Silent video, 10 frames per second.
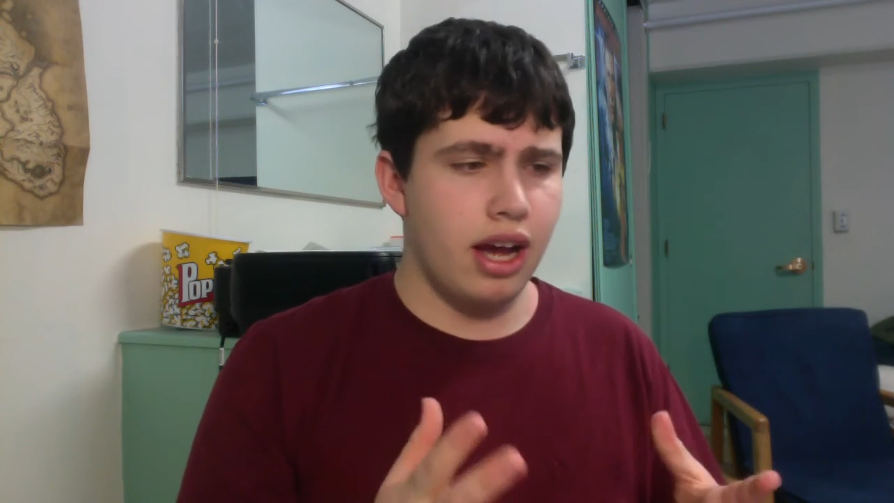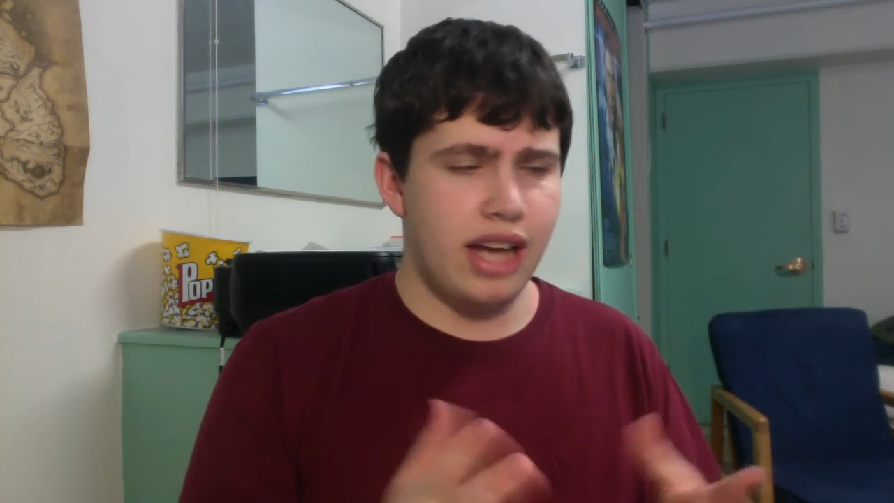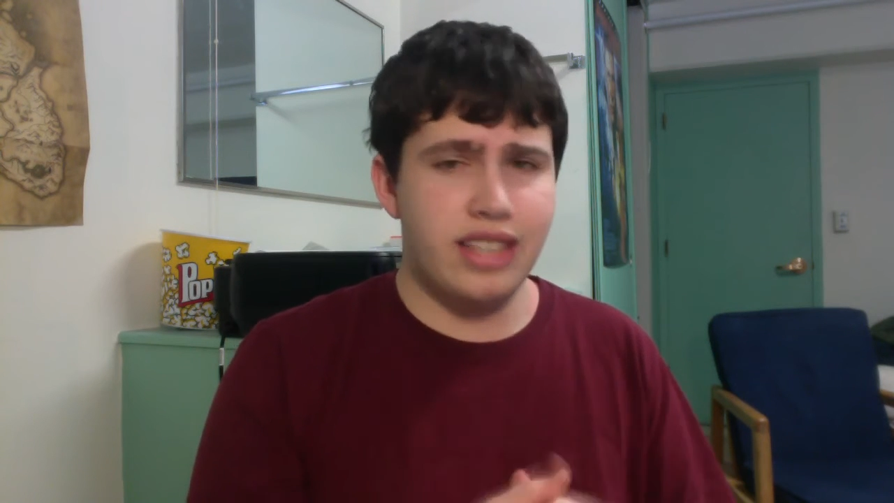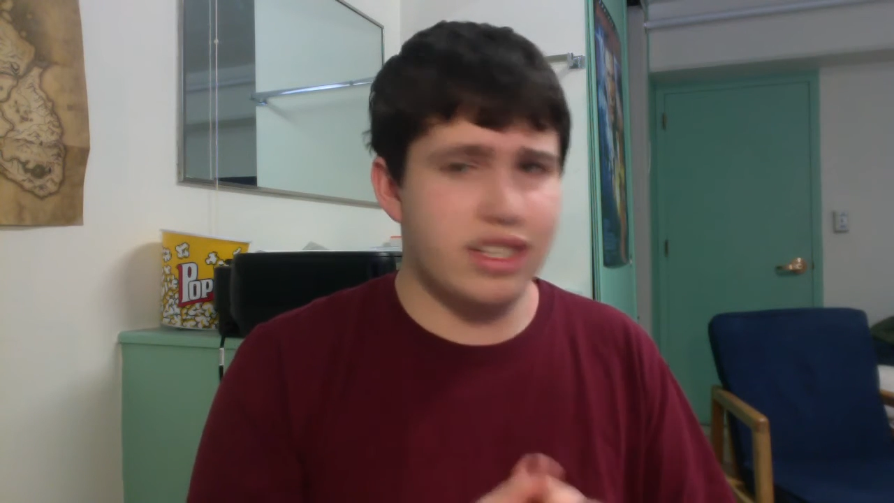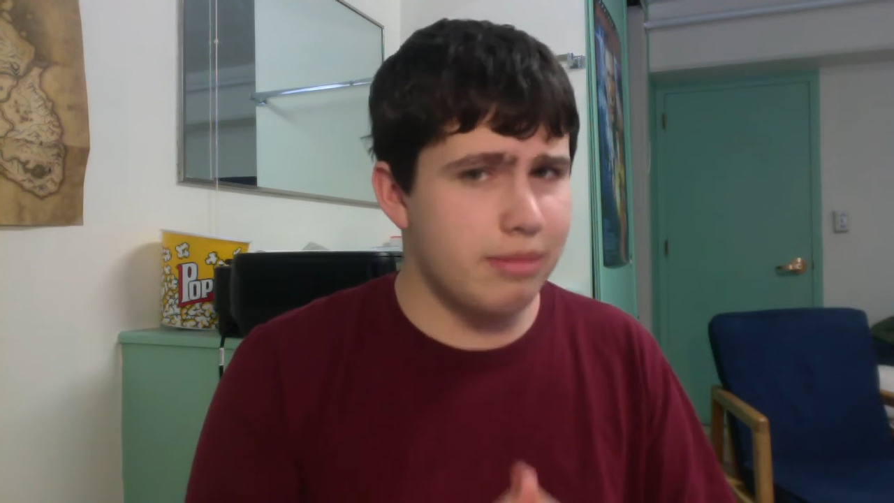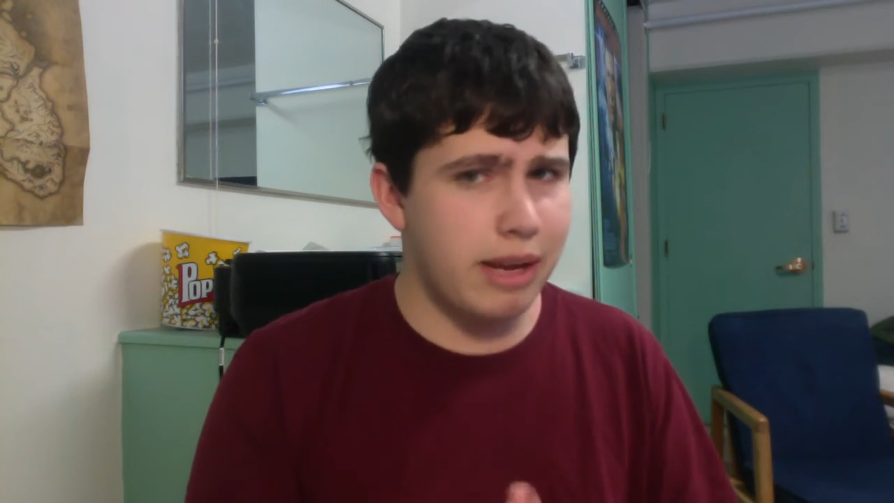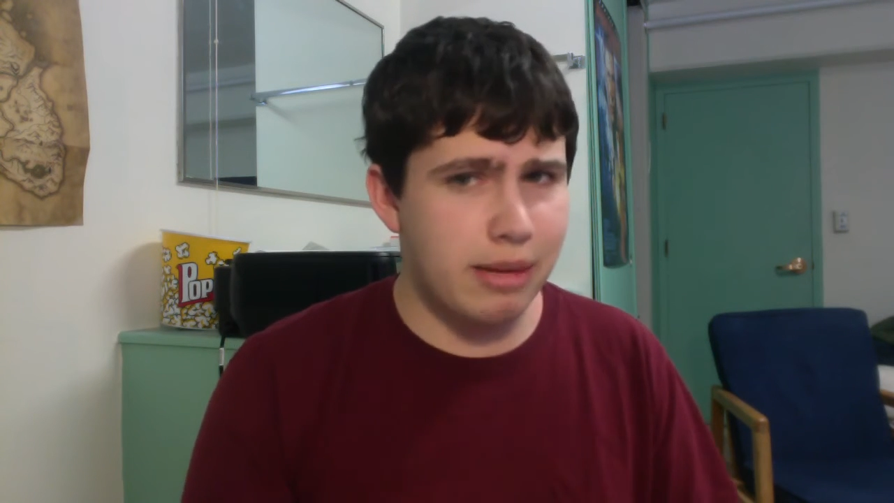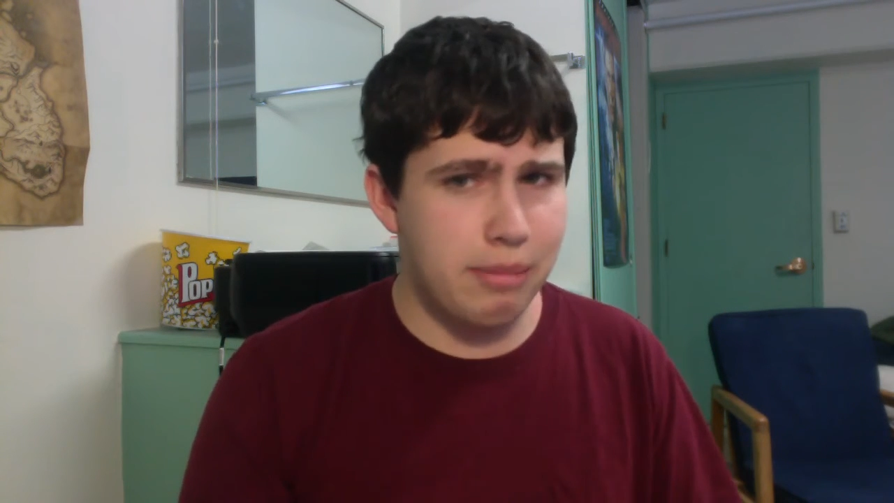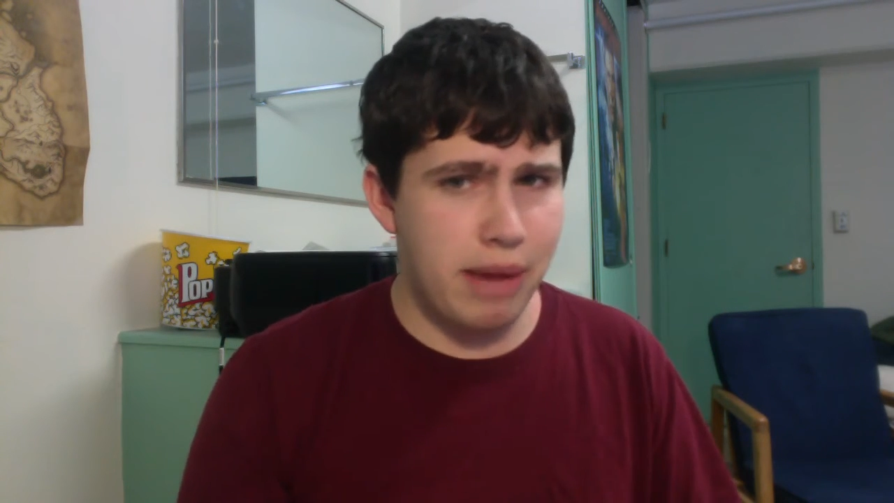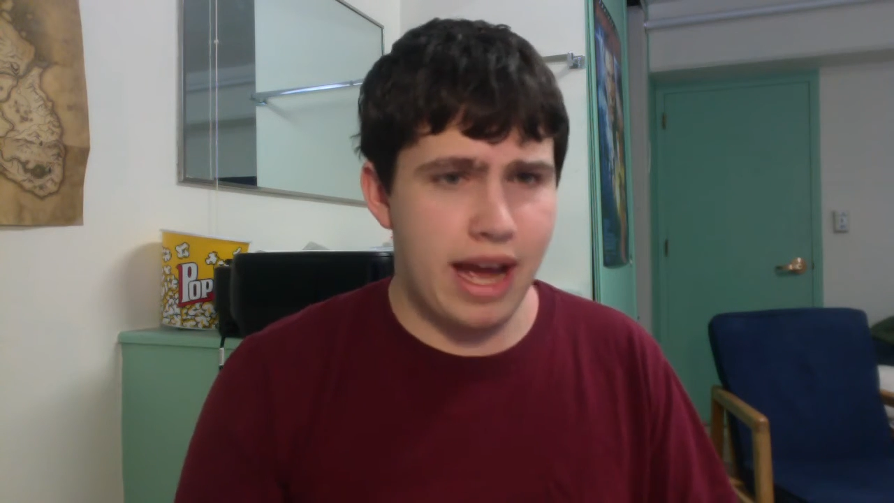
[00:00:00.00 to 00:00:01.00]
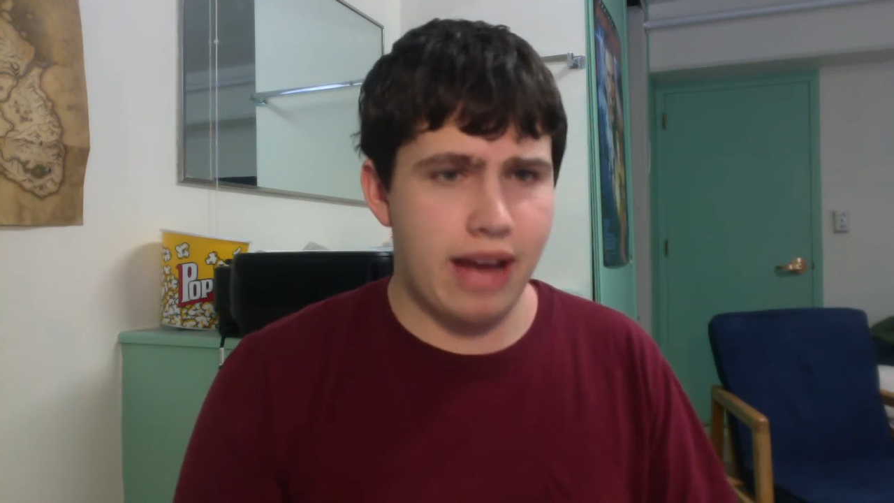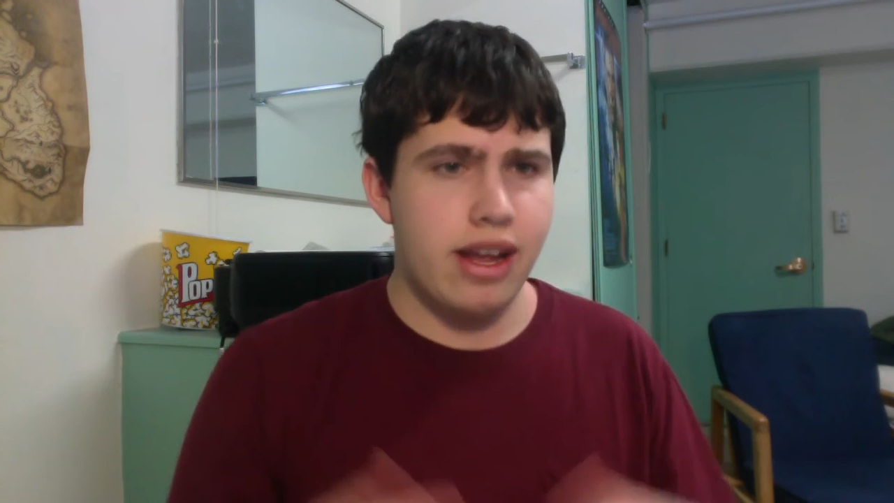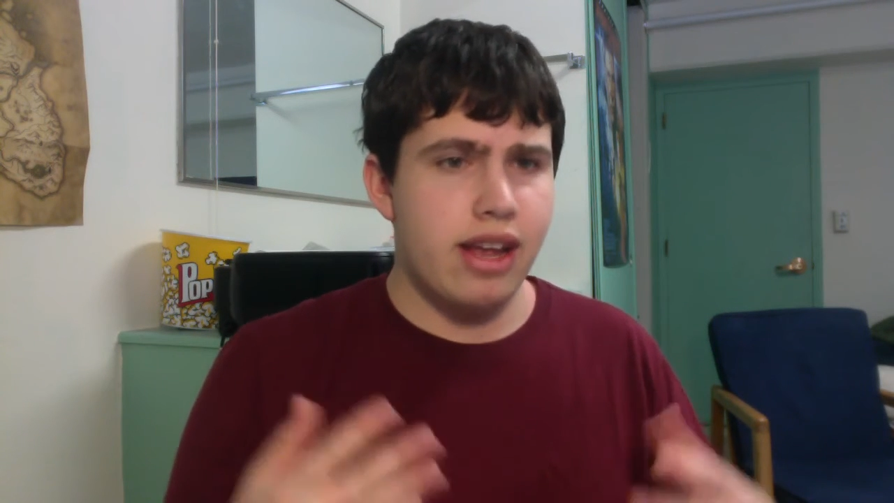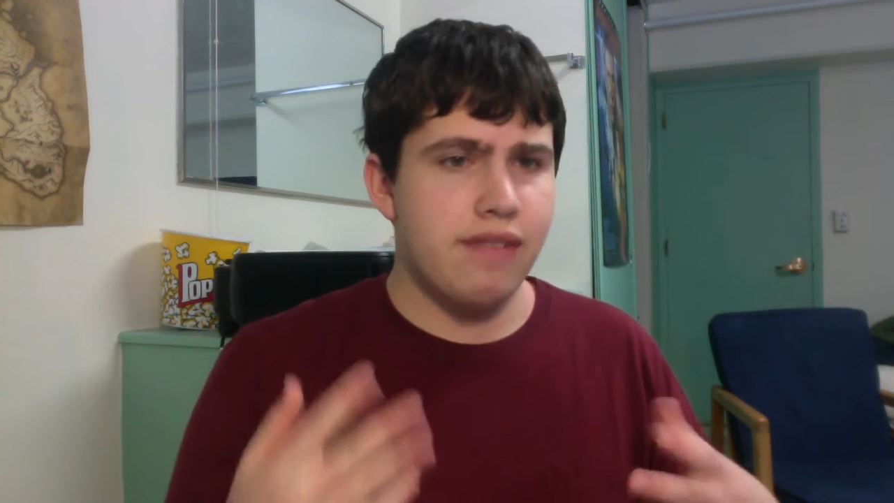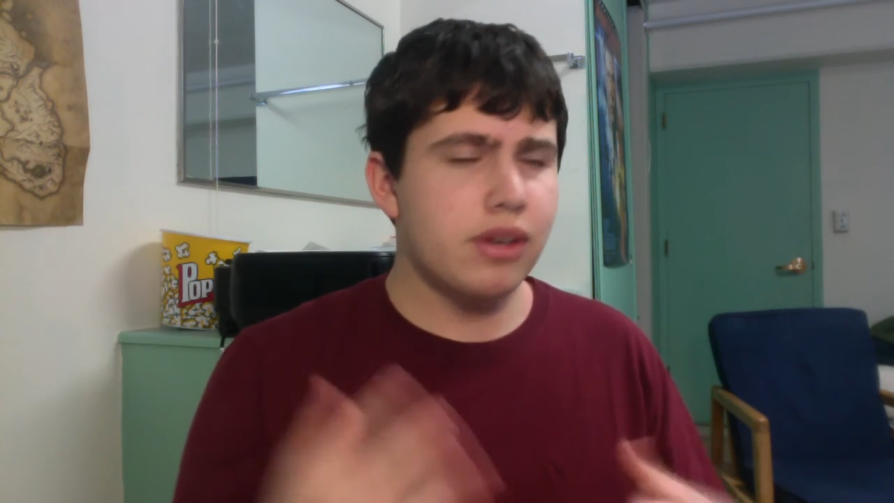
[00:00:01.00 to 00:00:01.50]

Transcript: doesn't make it bad. If you're